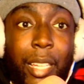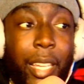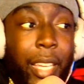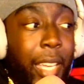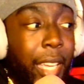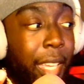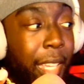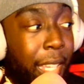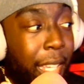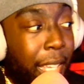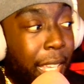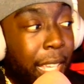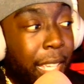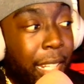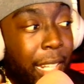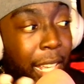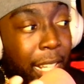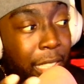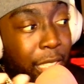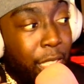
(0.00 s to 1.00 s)
And and
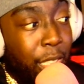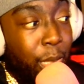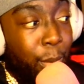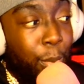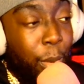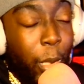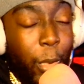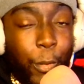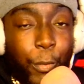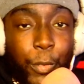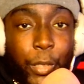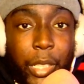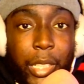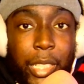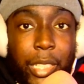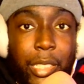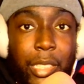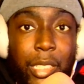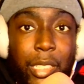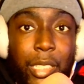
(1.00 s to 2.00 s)
I just bought
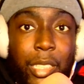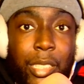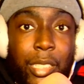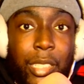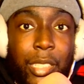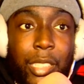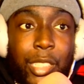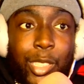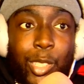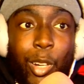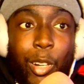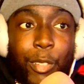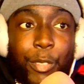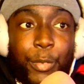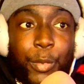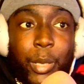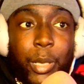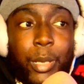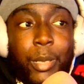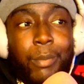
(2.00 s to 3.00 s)
fucking uh,
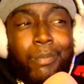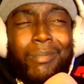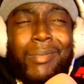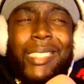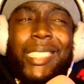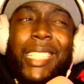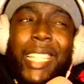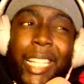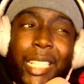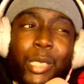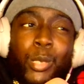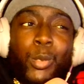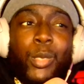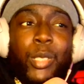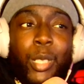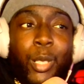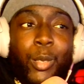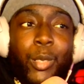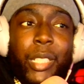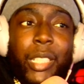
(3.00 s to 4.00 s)
Starfield. Guess what's
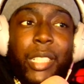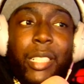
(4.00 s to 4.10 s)
on here?